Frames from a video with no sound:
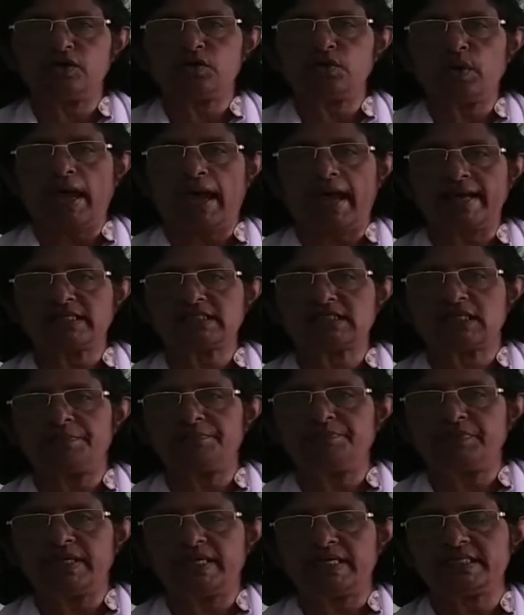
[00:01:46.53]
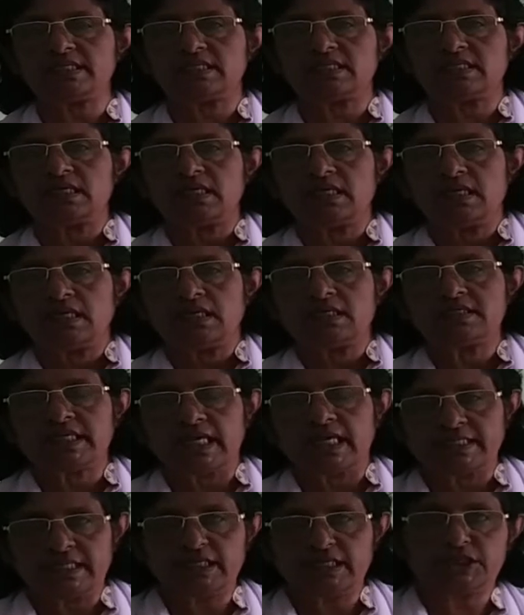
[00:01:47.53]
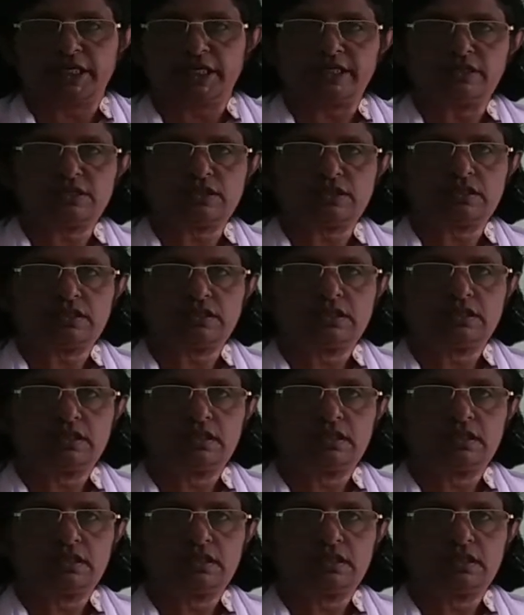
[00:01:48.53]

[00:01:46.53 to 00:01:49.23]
to accept these suggestions,